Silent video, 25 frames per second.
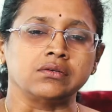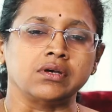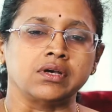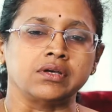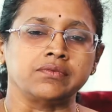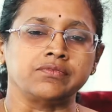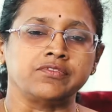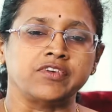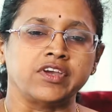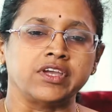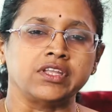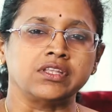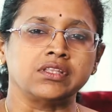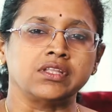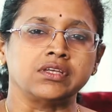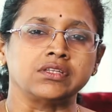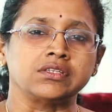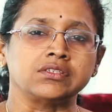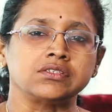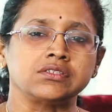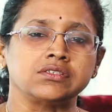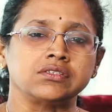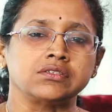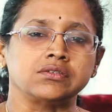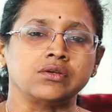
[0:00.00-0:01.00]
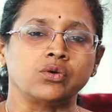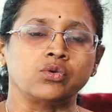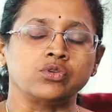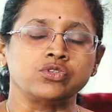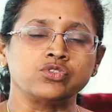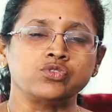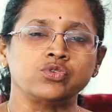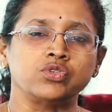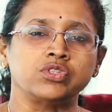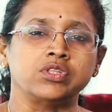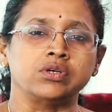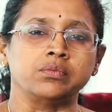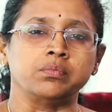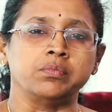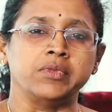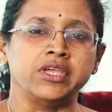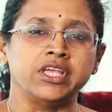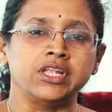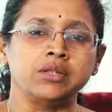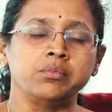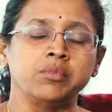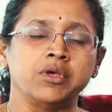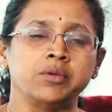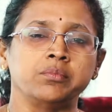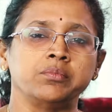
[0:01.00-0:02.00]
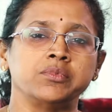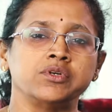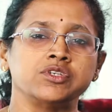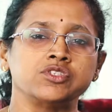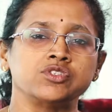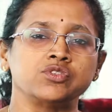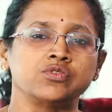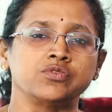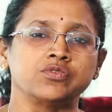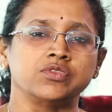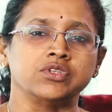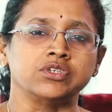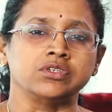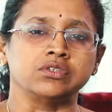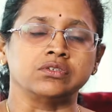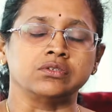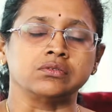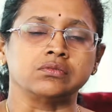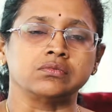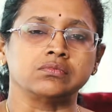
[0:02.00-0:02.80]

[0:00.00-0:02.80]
I find that also the male members of the